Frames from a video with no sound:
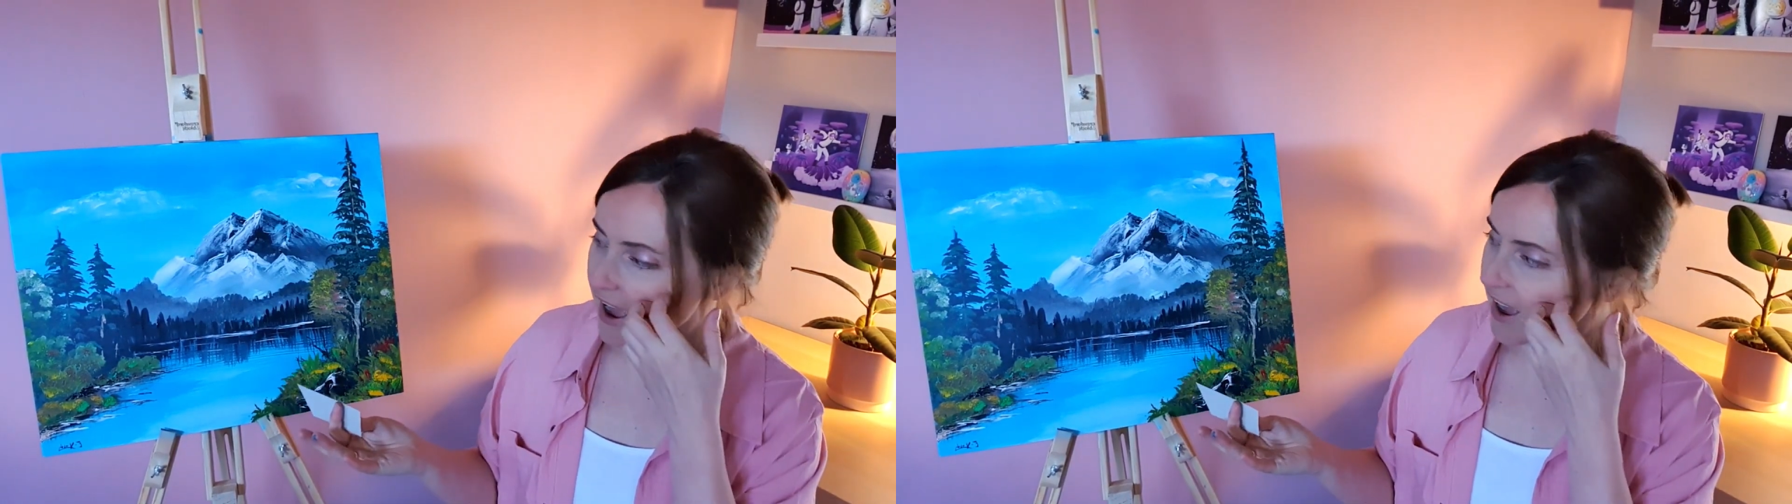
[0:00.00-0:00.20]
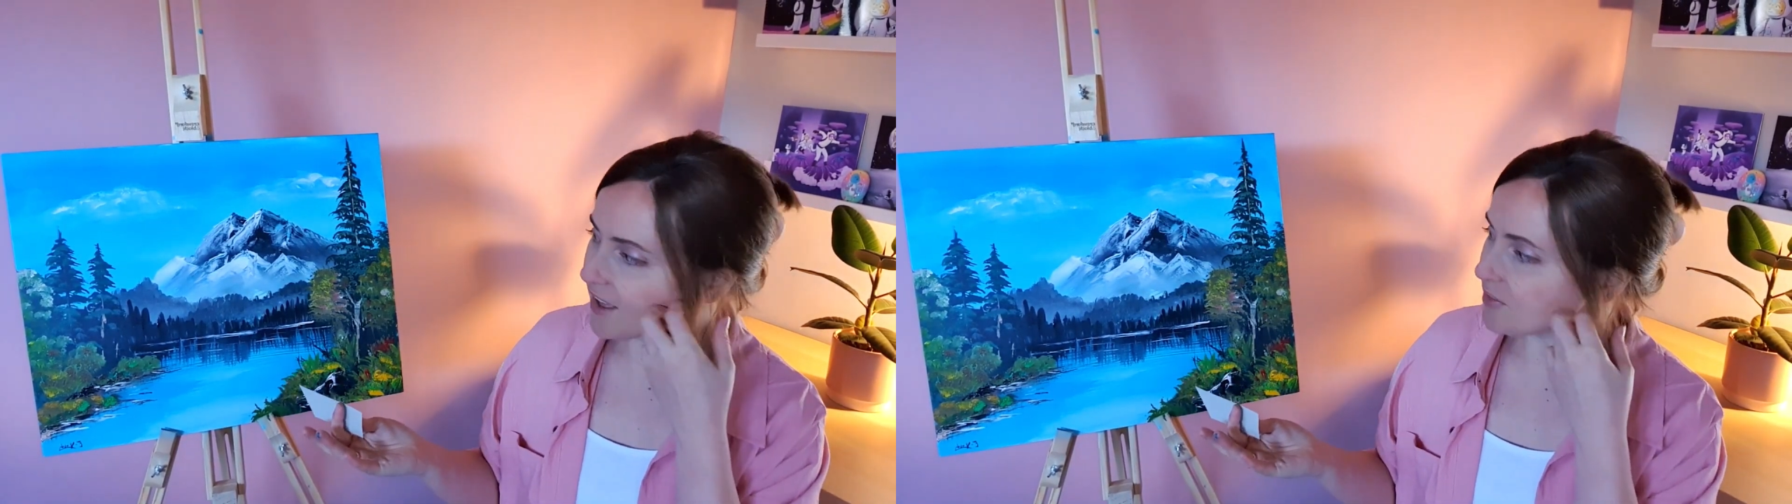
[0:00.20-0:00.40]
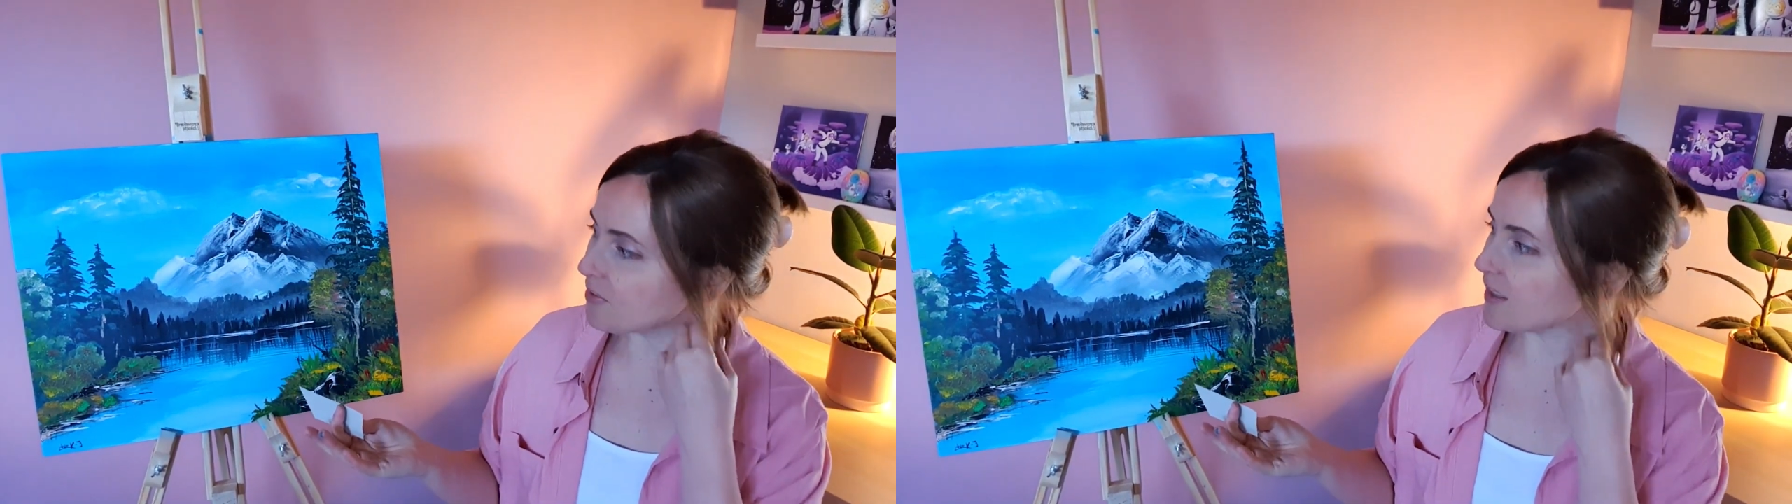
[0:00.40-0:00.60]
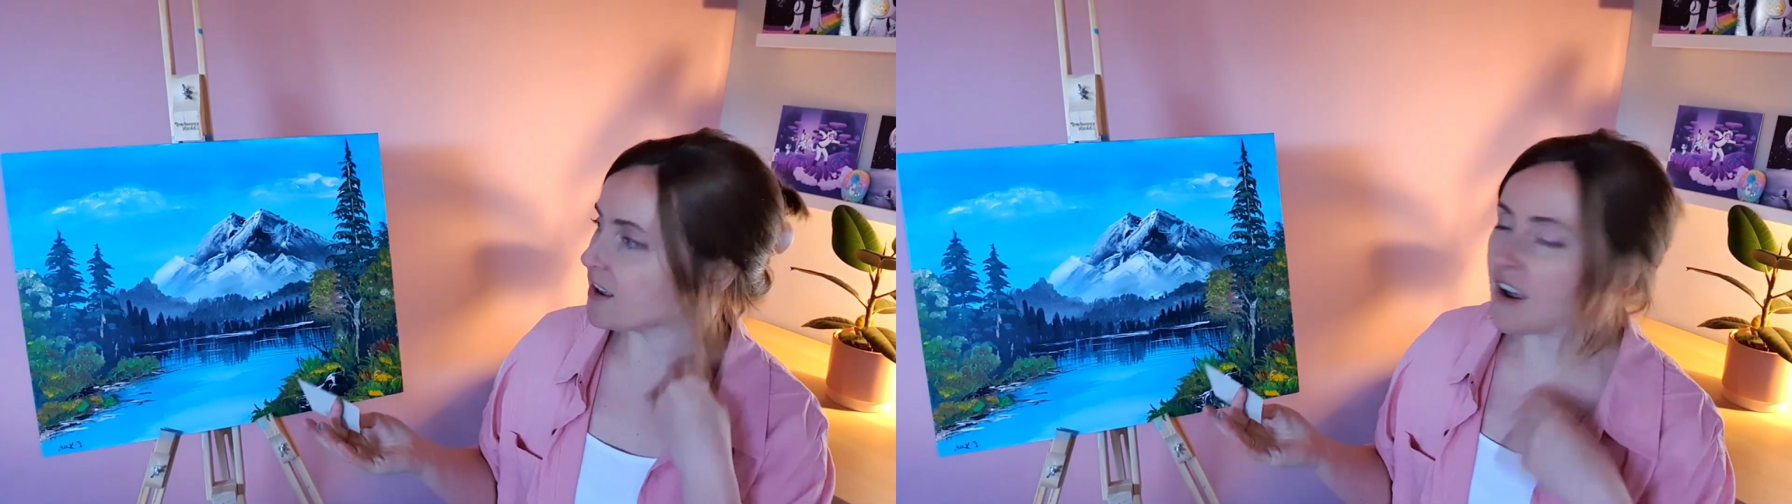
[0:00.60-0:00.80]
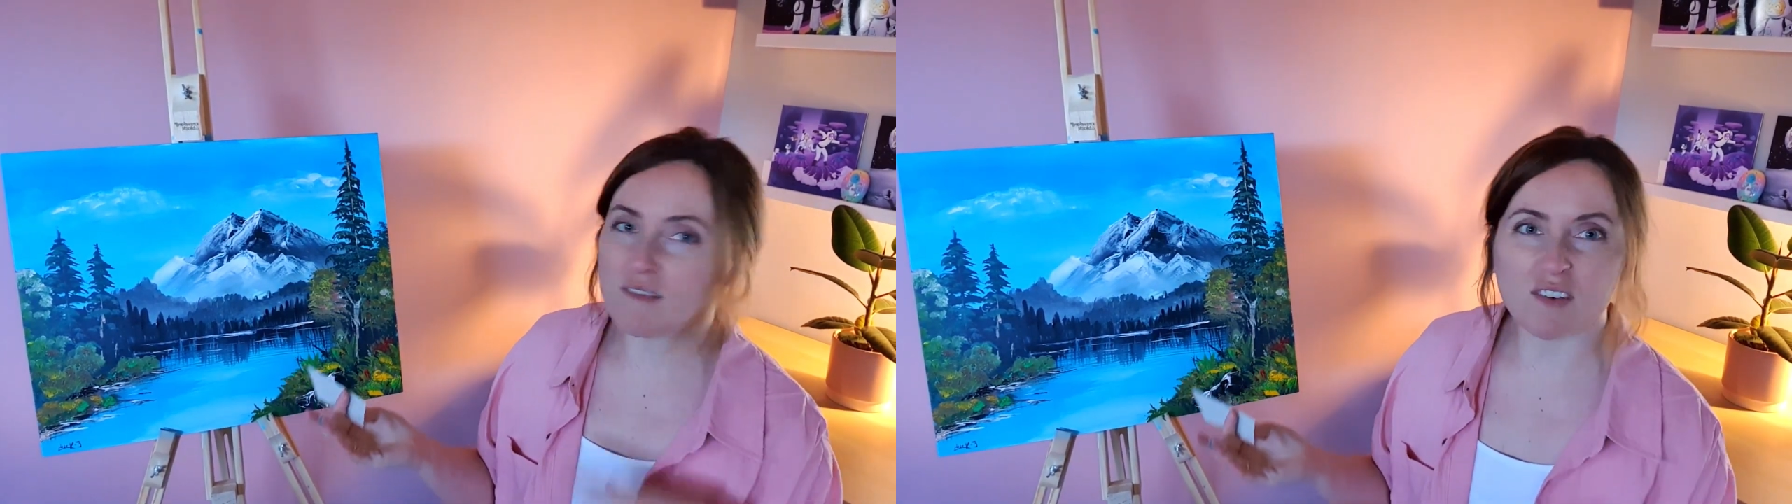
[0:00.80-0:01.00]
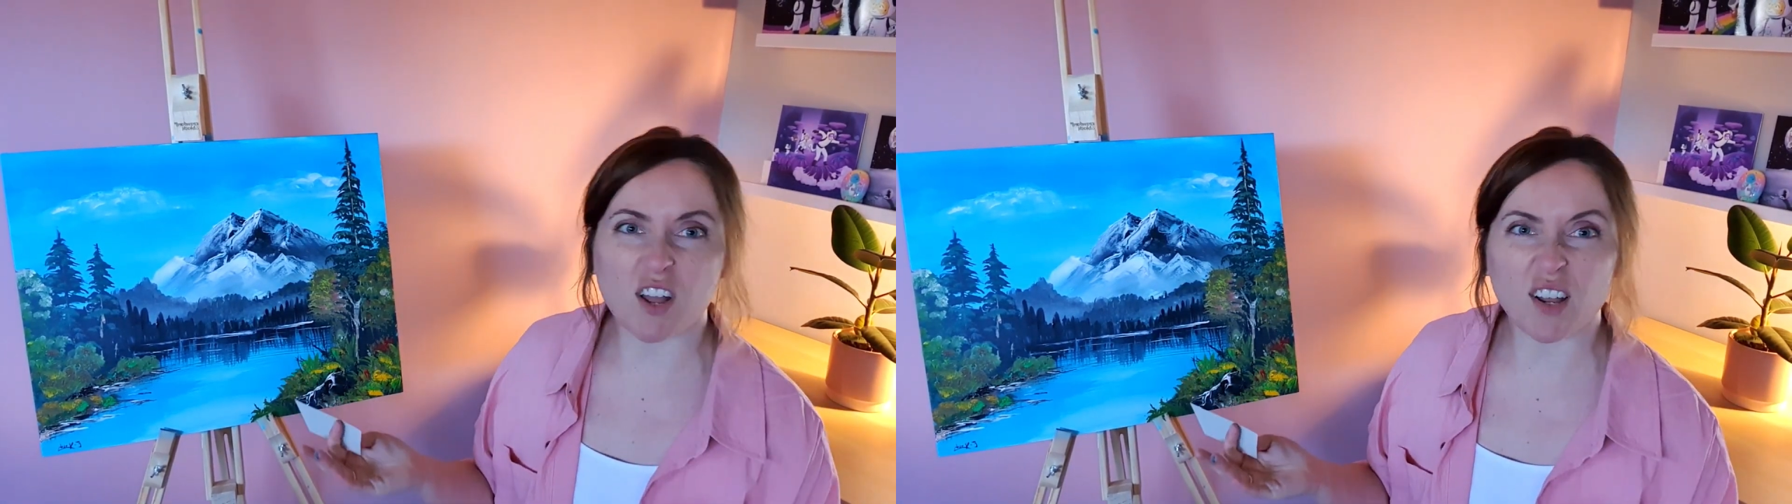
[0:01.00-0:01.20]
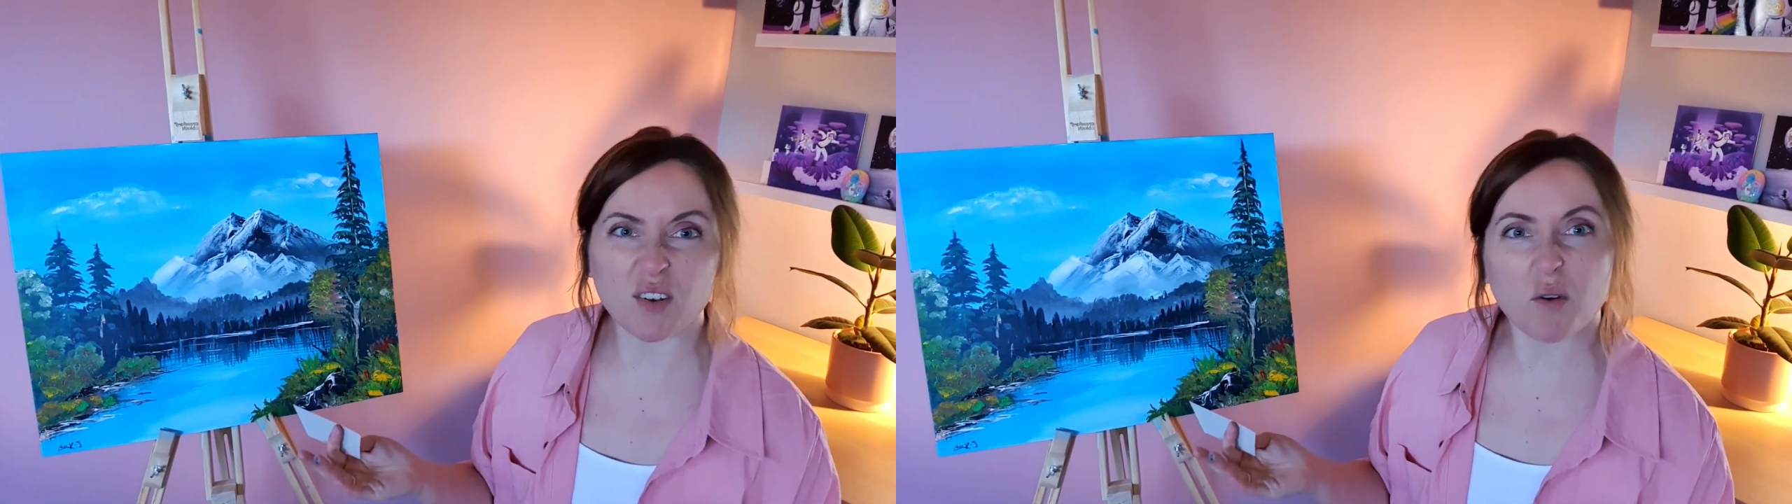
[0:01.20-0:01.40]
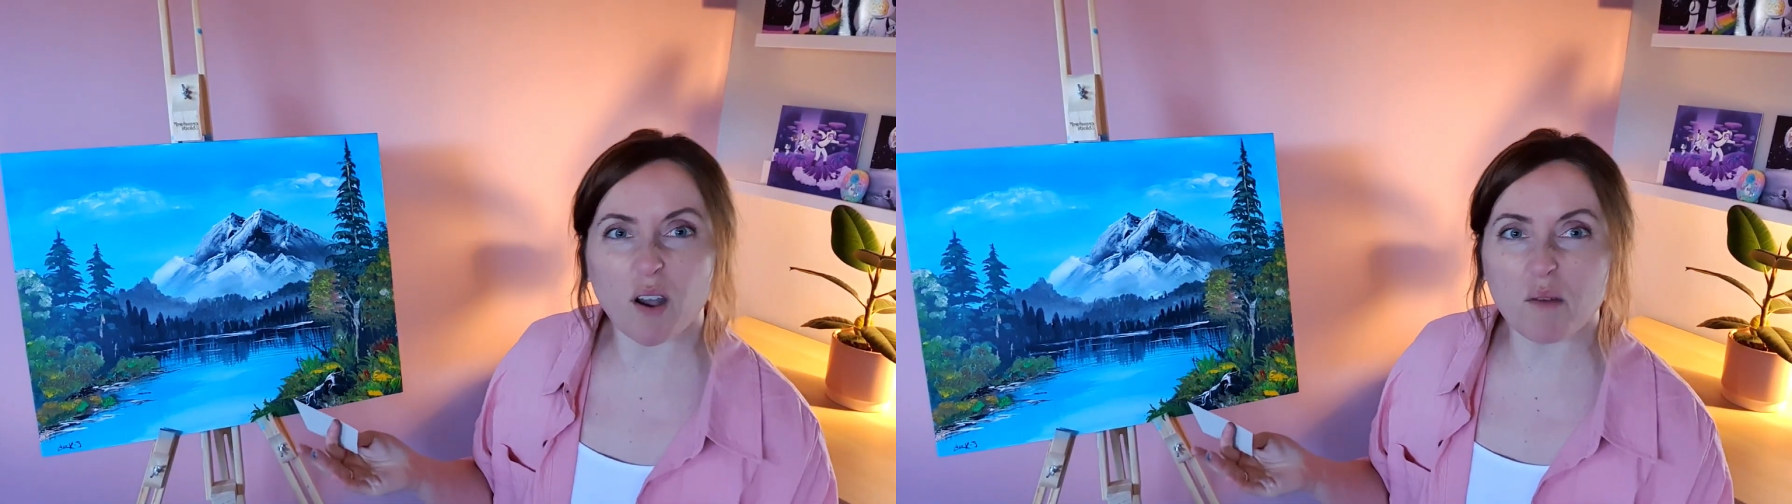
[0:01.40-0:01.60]
I think I've
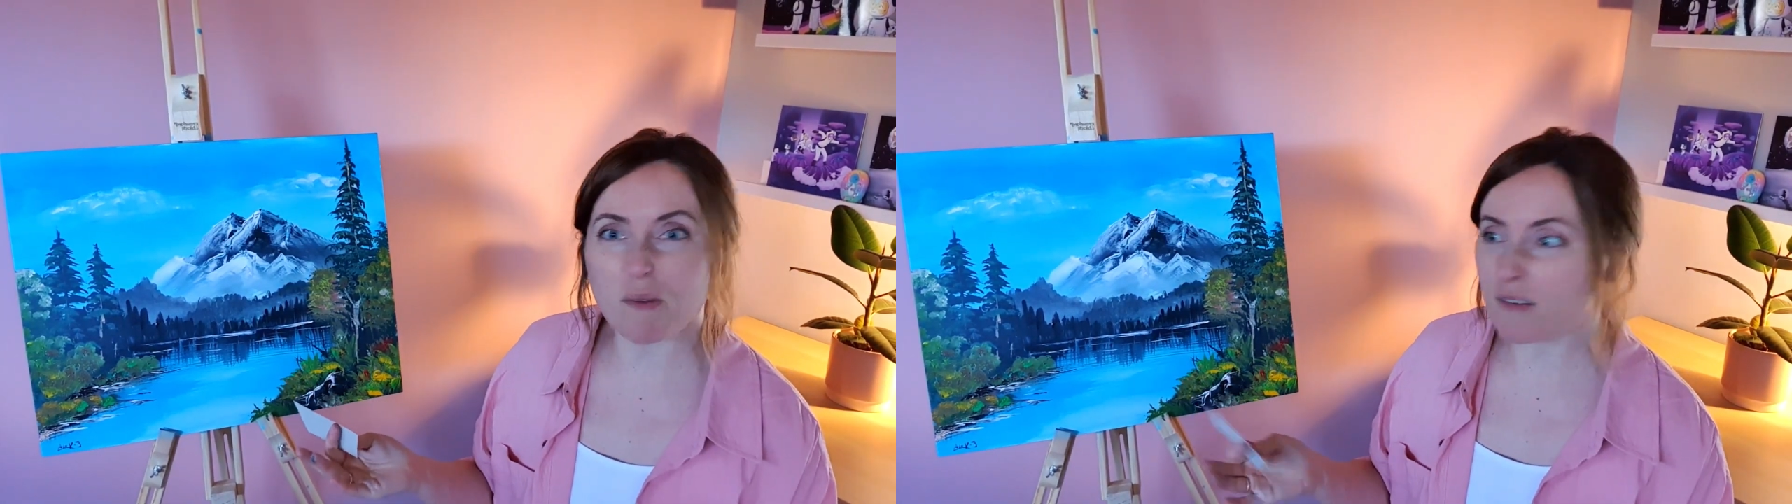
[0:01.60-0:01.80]
learned quite a